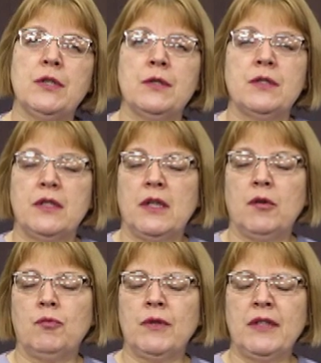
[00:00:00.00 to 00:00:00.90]
is uh,
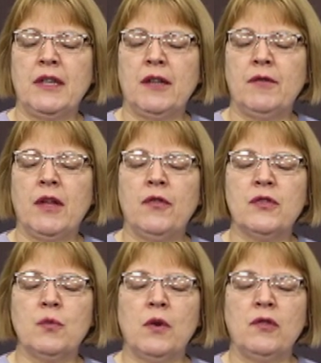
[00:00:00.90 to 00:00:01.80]
really a,
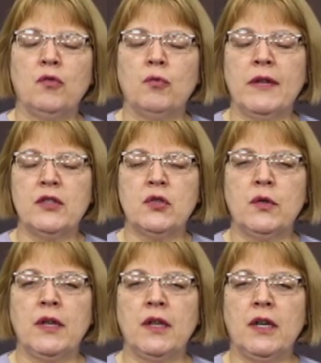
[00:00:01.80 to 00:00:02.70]
there's one great
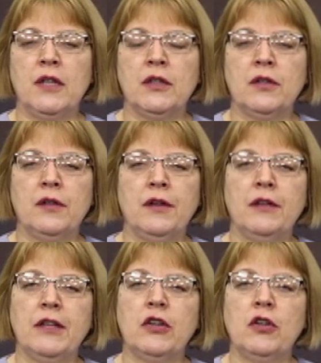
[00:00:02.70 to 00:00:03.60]
street on Little
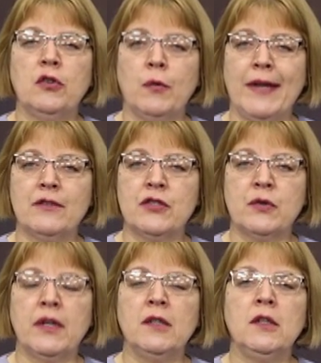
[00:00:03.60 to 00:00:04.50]
Italy called Grand
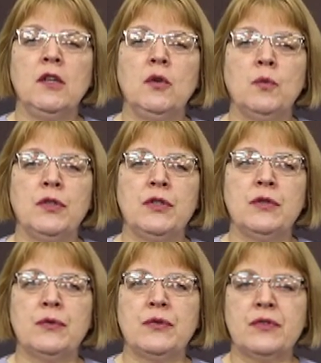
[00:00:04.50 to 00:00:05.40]
Street, which
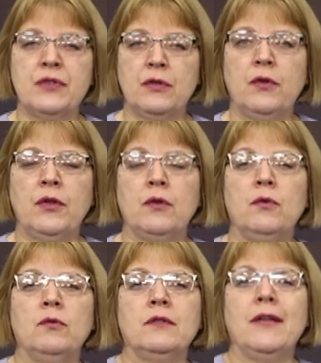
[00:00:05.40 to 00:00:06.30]
is still the
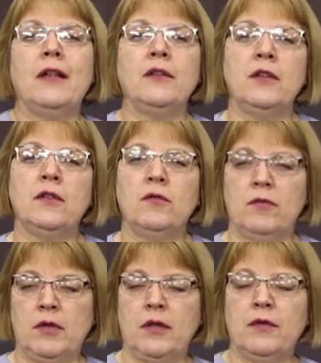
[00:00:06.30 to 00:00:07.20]
old Italian
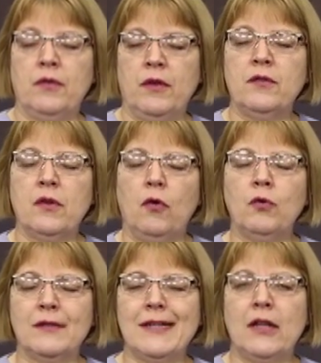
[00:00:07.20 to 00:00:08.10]
uh, the
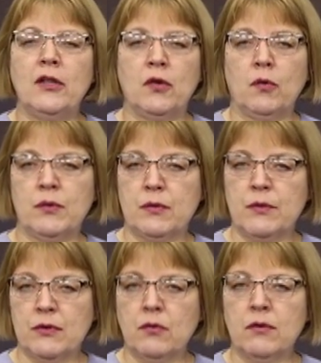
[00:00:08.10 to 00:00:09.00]
old Italian grocery
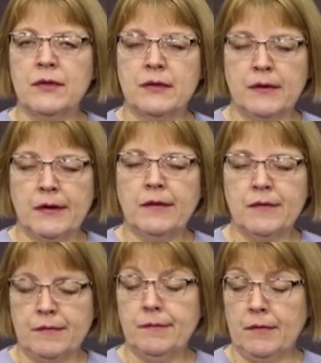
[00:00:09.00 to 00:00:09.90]
stores uh,
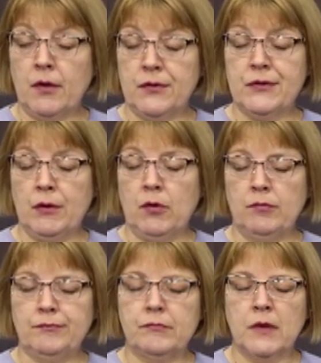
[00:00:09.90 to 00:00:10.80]
are still
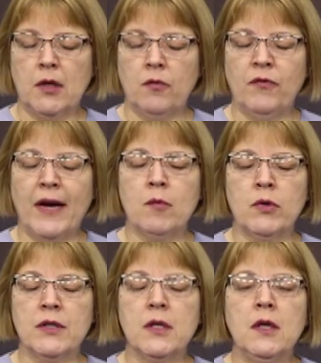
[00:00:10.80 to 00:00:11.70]
you know
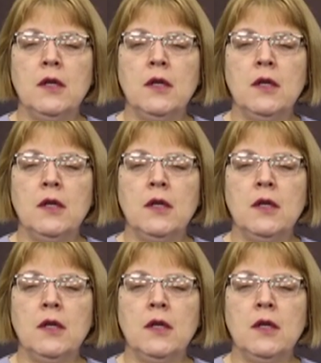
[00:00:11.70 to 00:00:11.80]
vibrant.